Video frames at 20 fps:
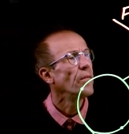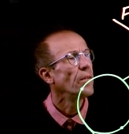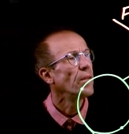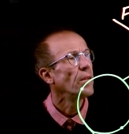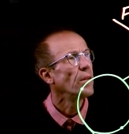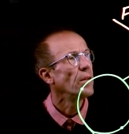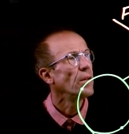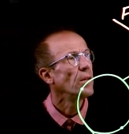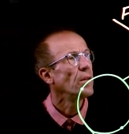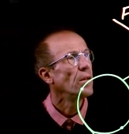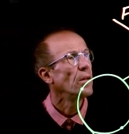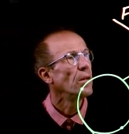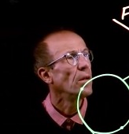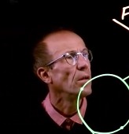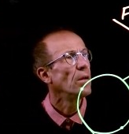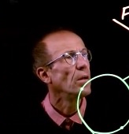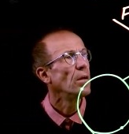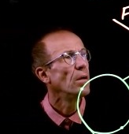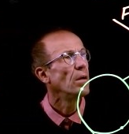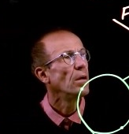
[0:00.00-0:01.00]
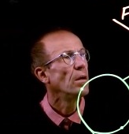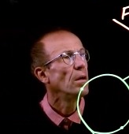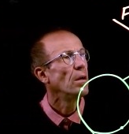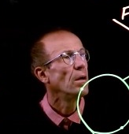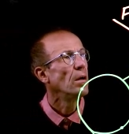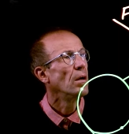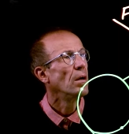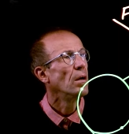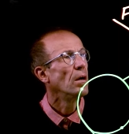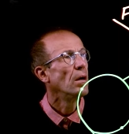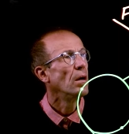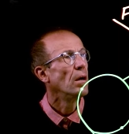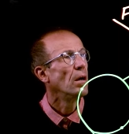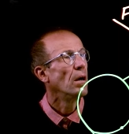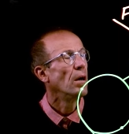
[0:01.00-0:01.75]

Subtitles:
(no one is talking)